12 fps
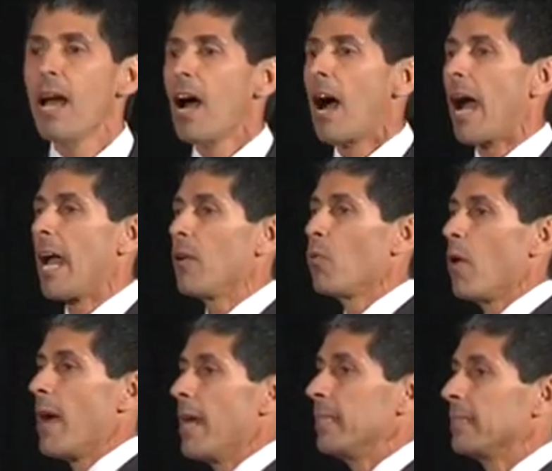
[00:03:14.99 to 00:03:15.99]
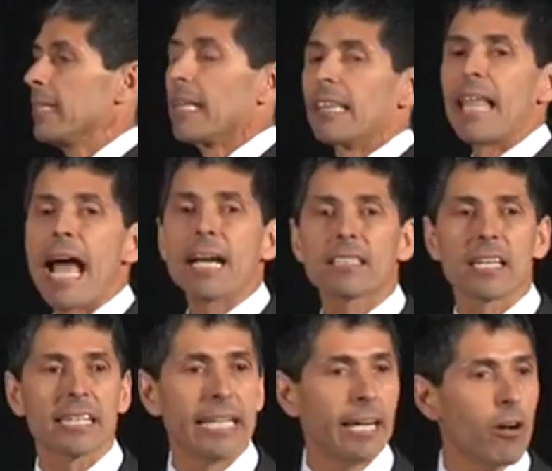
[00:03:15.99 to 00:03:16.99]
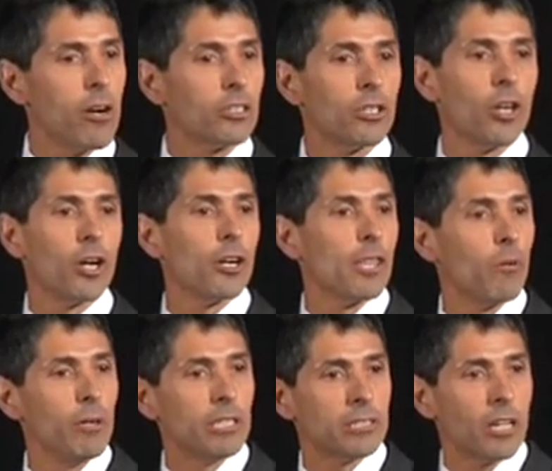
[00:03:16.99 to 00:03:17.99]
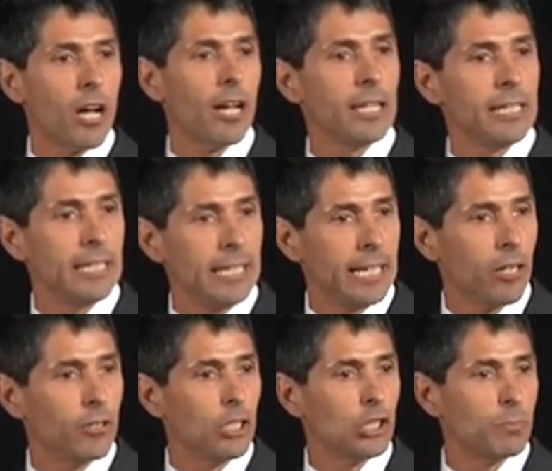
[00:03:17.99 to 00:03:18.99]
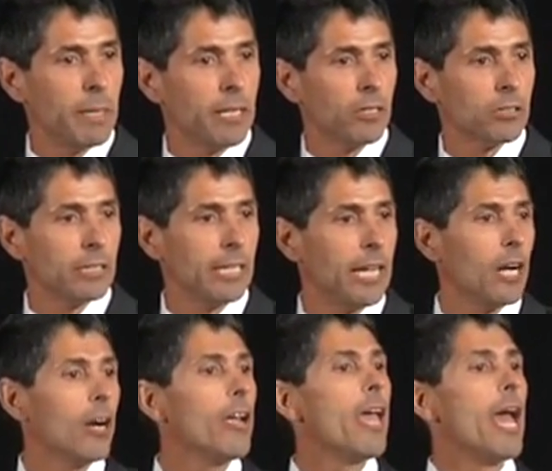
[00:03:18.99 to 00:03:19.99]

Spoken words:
I lacked the character that we saw in here and these speakers here,